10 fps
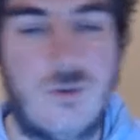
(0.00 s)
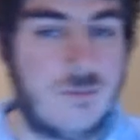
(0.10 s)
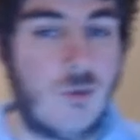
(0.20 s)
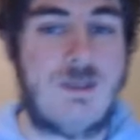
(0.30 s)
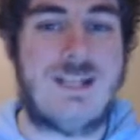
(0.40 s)
the
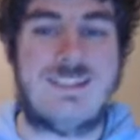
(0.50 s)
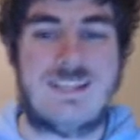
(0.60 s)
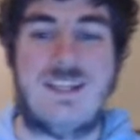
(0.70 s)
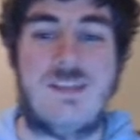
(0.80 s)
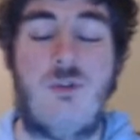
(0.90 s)
Mormon
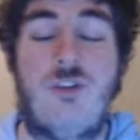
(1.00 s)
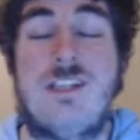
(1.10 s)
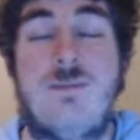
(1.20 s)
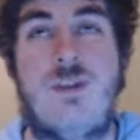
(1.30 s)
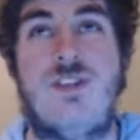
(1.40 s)
entertainer, the most
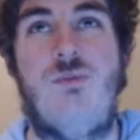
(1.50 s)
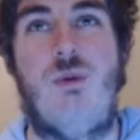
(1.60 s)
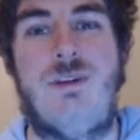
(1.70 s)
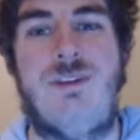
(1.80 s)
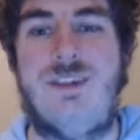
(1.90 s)
inspirational
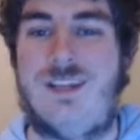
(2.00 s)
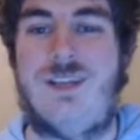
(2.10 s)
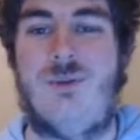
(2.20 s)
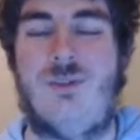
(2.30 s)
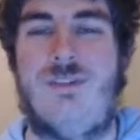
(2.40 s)
woman in
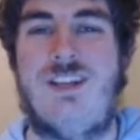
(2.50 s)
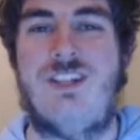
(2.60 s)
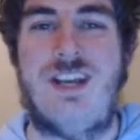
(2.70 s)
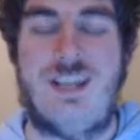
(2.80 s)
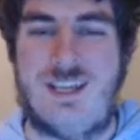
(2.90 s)
all of
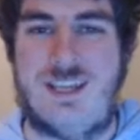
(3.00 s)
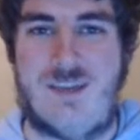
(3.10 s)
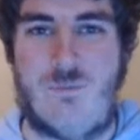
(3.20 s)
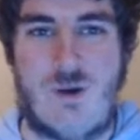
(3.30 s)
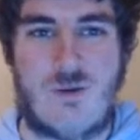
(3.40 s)
Asia,
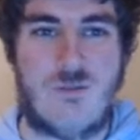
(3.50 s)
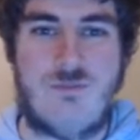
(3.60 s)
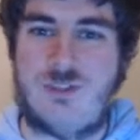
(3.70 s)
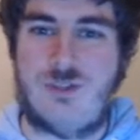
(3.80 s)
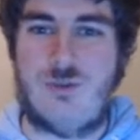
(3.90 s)
and welcome
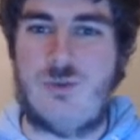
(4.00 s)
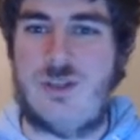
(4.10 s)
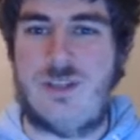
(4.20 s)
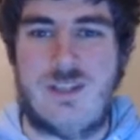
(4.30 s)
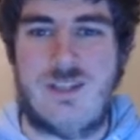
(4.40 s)
to
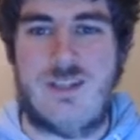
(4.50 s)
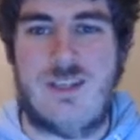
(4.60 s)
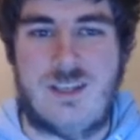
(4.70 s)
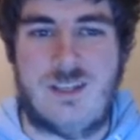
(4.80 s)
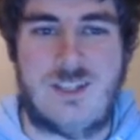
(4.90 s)

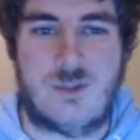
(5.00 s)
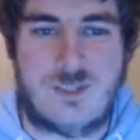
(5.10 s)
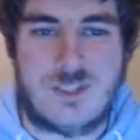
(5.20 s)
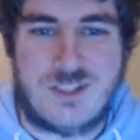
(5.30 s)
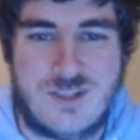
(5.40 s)
another
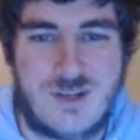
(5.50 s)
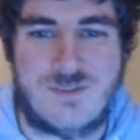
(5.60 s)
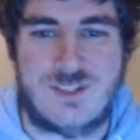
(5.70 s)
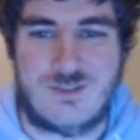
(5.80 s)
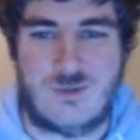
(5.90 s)
edition of the
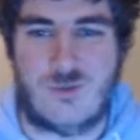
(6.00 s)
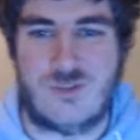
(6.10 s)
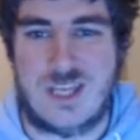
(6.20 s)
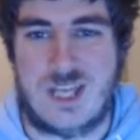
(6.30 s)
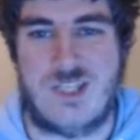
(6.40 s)

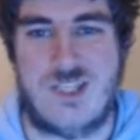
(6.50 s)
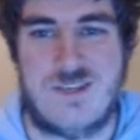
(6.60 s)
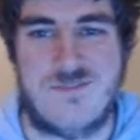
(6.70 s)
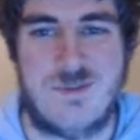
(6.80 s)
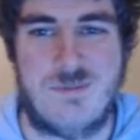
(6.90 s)
Trophy
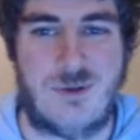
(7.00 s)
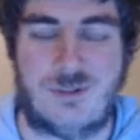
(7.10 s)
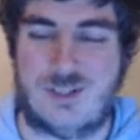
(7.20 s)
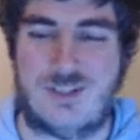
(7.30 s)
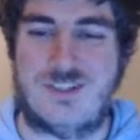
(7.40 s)
Achievement
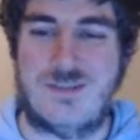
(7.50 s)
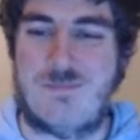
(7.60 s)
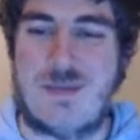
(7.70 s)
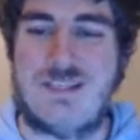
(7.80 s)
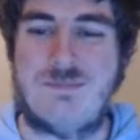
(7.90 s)
Podcast, your
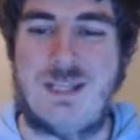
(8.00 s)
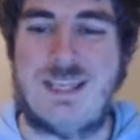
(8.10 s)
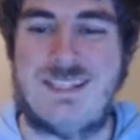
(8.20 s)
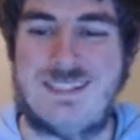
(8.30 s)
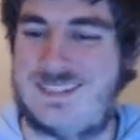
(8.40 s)
best
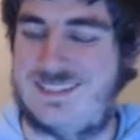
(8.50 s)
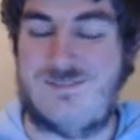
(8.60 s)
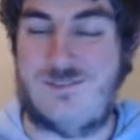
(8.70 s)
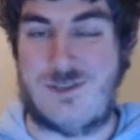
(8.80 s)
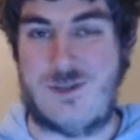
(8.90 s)
place
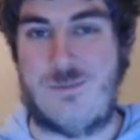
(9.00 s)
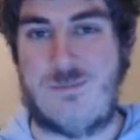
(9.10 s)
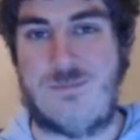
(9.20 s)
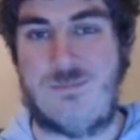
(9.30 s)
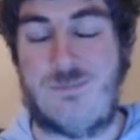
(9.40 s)
for your
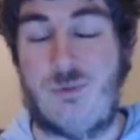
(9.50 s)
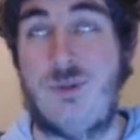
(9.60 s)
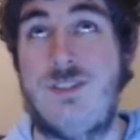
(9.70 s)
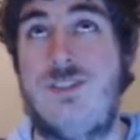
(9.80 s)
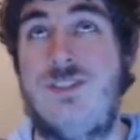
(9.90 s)

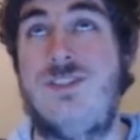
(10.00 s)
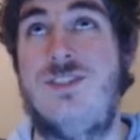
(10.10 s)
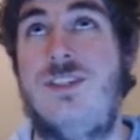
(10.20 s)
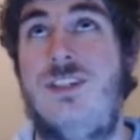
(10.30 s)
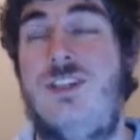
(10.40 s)
points,
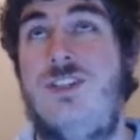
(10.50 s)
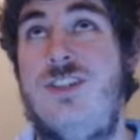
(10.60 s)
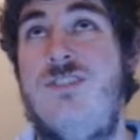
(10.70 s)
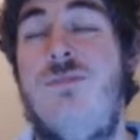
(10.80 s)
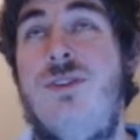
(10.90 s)

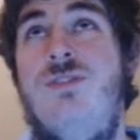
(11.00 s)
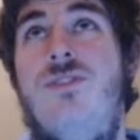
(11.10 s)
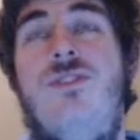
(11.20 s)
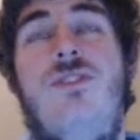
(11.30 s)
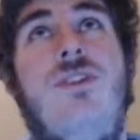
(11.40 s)

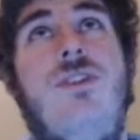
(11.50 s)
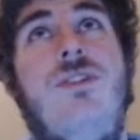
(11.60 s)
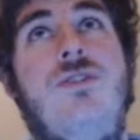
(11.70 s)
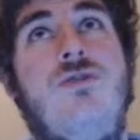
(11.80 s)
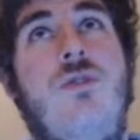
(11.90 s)
achievements,
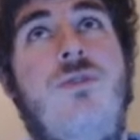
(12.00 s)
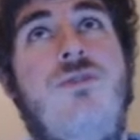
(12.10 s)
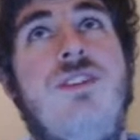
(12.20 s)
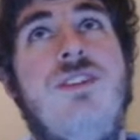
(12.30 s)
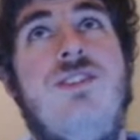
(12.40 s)

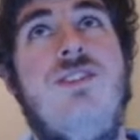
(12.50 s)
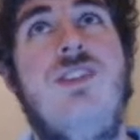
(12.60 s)
trophies,